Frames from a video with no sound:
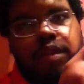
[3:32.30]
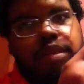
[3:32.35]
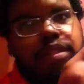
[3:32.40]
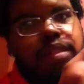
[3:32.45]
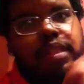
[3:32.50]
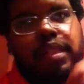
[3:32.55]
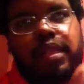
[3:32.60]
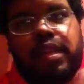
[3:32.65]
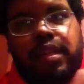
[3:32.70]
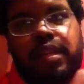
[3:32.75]

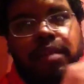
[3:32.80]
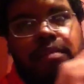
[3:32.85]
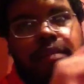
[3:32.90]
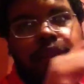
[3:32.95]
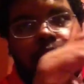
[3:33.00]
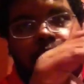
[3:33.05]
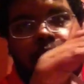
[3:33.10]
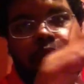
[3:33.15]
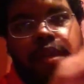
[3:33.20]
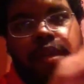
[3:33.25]
again, I'm
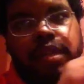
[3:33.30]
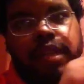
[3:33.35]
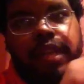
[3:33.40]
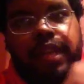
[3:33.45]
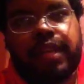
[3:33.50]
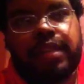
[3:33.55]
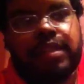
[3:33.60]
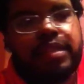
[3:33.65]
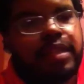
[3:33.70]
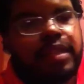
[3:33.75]
not one that
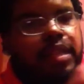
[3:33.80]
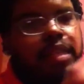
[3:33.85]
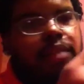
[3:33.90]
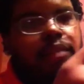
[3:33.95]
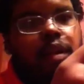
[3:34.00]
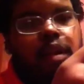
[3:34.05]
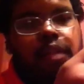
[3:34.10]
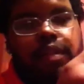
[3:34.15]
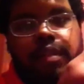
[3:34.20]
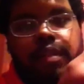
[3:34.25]
can tell you
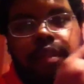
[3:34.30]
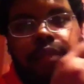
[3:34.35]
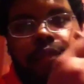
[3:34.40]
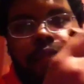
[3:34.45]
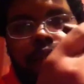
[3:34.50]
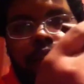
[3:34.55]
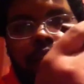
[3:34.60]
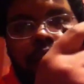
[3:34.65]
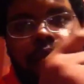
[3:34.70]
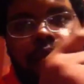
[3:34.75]
all the
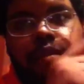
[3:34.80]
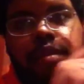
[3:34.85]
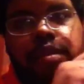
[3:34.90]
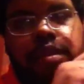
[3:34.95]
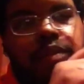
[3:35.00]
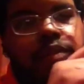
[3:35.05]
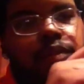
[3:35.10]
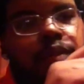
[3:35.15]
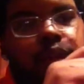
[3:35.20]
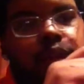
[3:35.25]
different notes
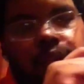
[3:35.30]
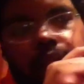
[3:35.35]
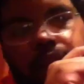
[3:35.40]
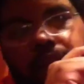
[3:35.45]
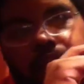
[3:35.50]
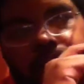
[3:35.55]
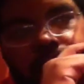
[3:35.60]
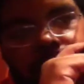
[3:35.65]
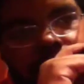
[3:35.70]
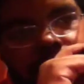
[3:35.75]
and
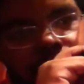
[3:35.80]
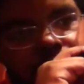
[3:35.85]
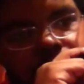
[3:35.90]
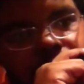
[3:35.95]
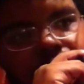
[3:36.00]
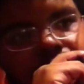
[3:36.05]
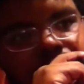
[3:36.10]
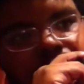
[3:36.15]
whatnot, but